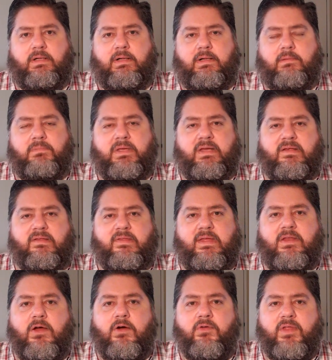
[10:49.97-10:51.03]
because they
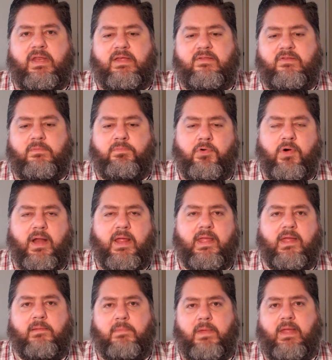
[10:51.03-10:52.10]
know that he's a
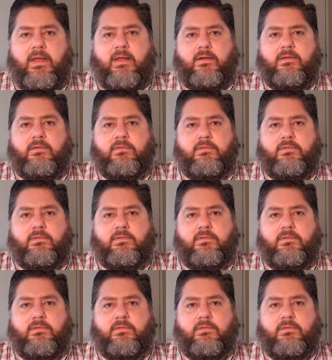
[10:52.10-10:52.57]
praying man.